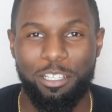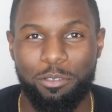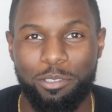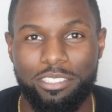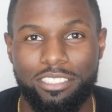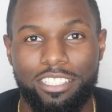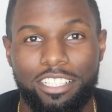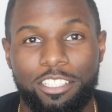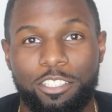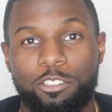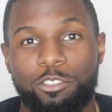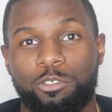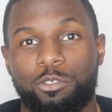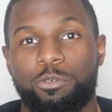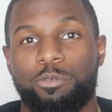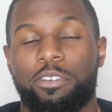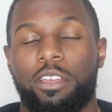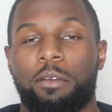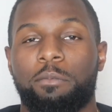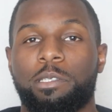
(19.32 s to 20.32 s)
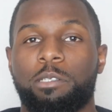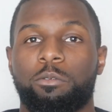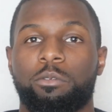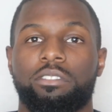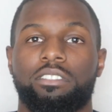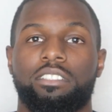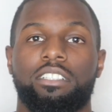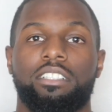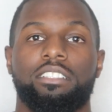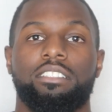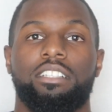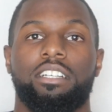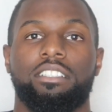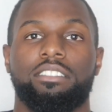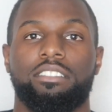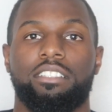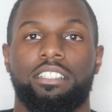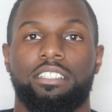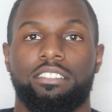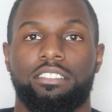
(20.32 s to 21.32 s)
What's good, YouTube family? What's good,
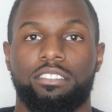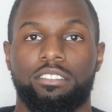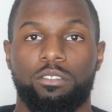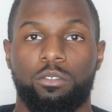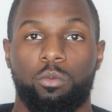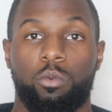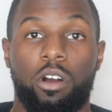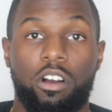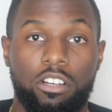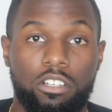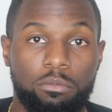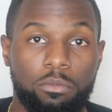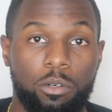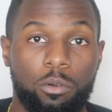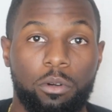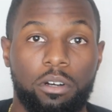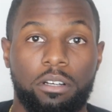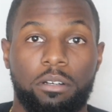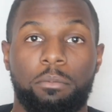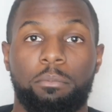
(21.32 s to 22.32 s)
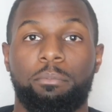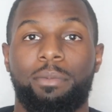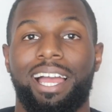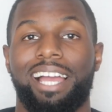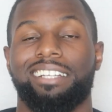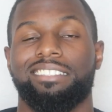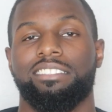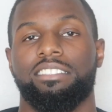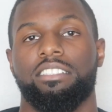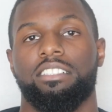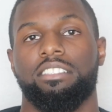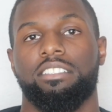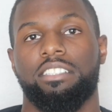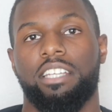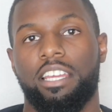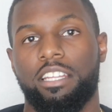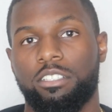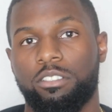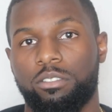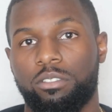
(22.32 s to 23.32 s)
Duz Nation? Welcome or welcome back to the
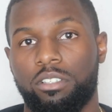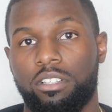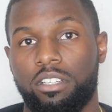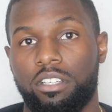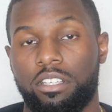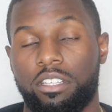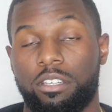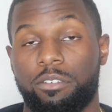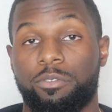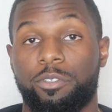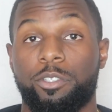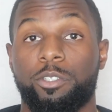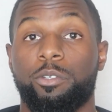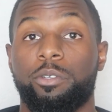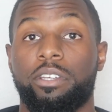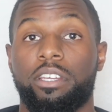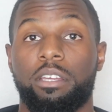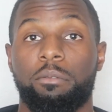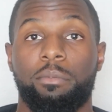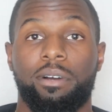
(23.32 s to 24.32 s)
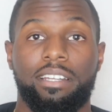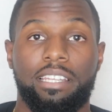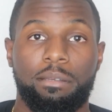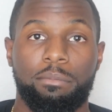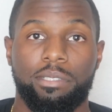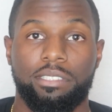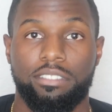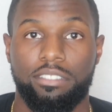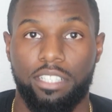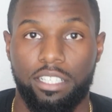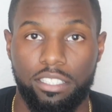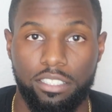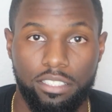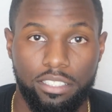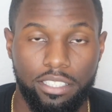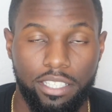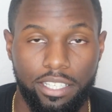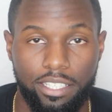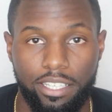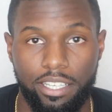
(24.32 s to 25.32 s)
channel. If you're new here, my name is
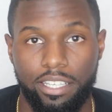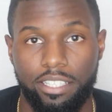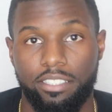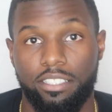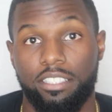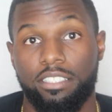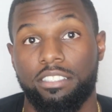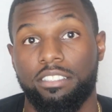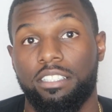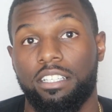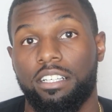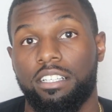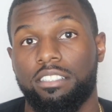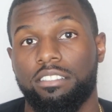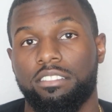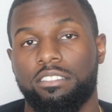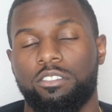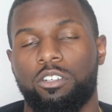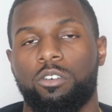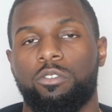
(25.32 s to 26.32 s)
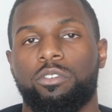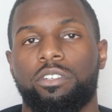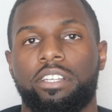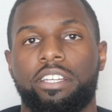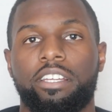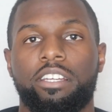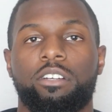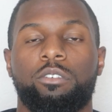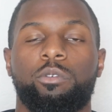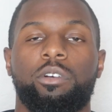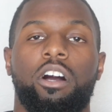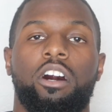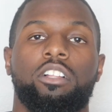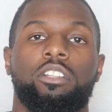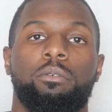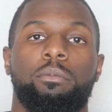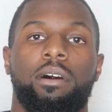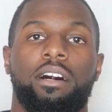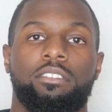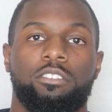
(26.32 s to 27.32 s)
Dudley, aka Dudley Duds, and over here we're
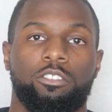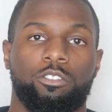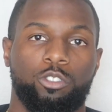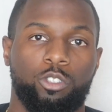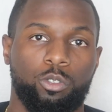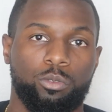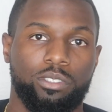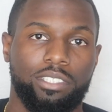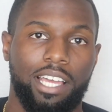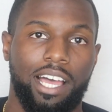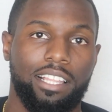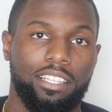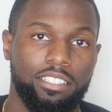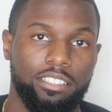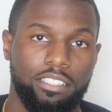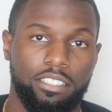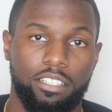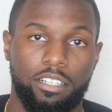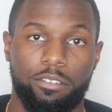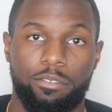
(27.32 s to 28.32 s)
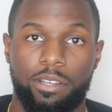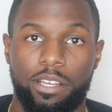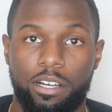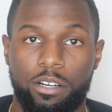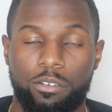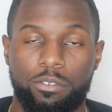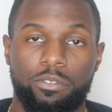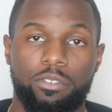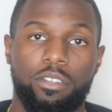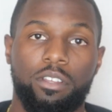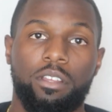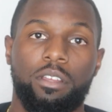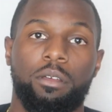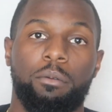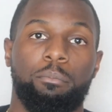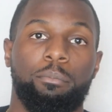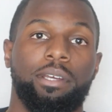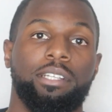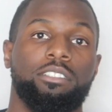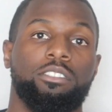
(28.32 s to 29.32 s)
all about the totality of health:
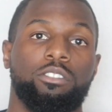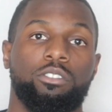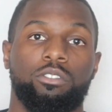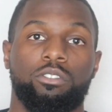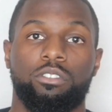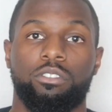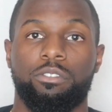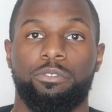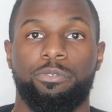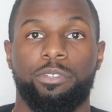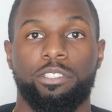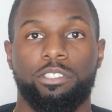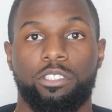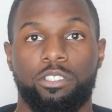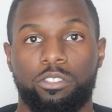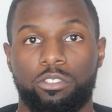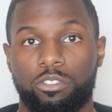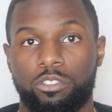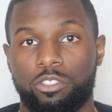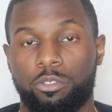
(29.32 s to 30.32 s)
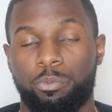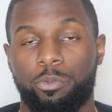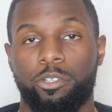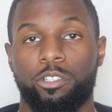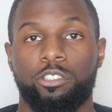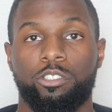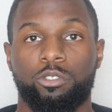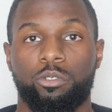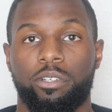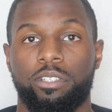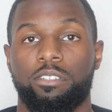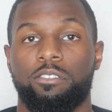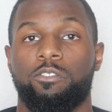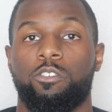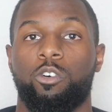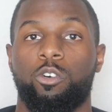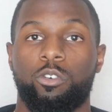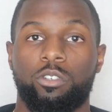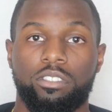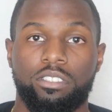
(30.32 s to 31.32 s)
mental, physical, spiritual, and of
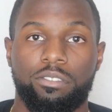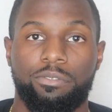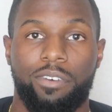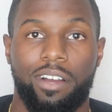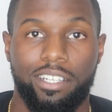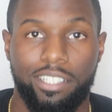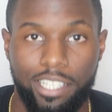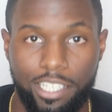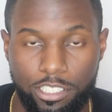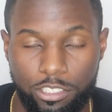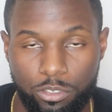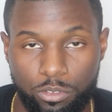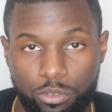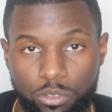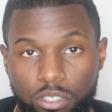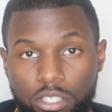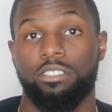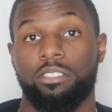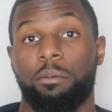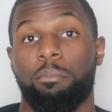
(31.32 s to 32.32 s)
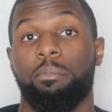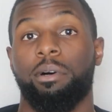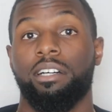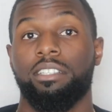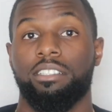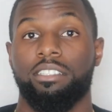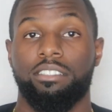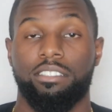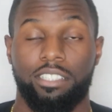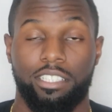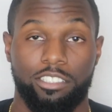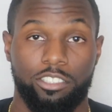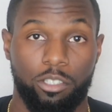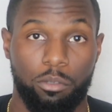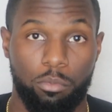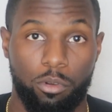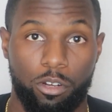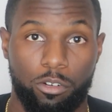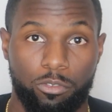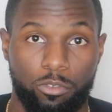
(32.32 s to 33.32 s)
course financial, because abundance is
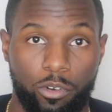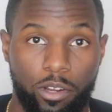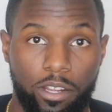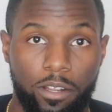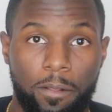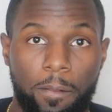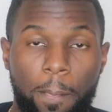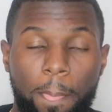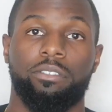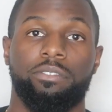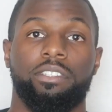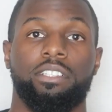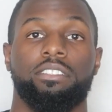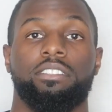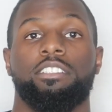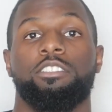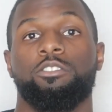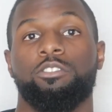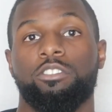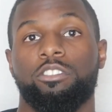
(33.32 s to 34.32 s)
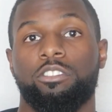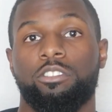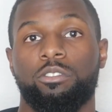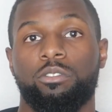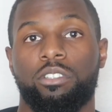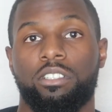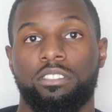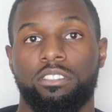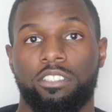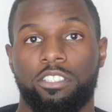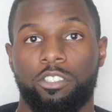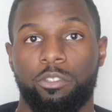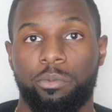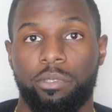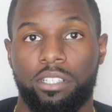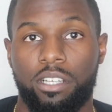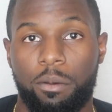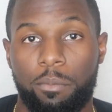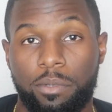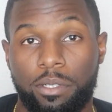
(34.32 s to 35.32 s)
your birthright. So if this interests you, consider
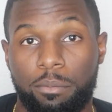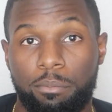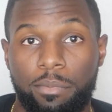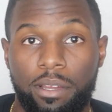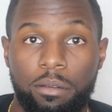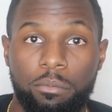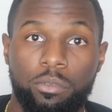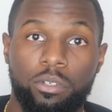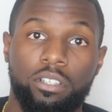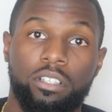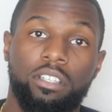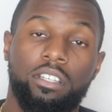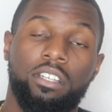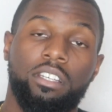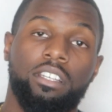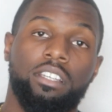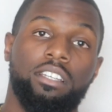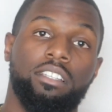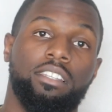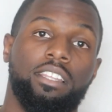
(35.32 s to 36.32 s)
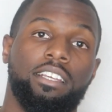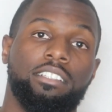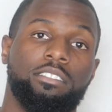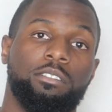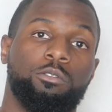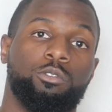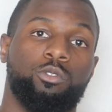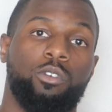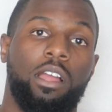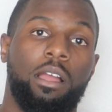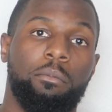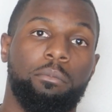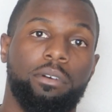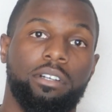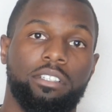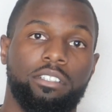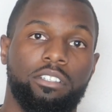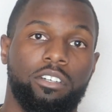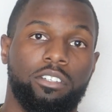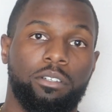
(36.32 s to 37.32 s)
becoming a member. Hit that subscribe
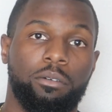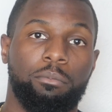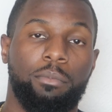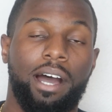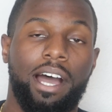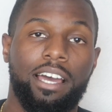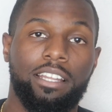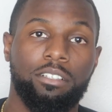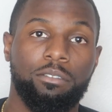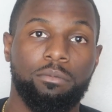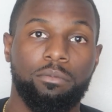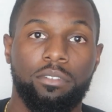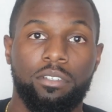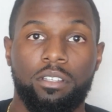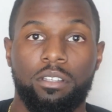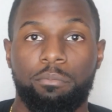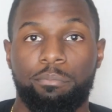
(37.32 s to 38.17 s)
button on the bottom.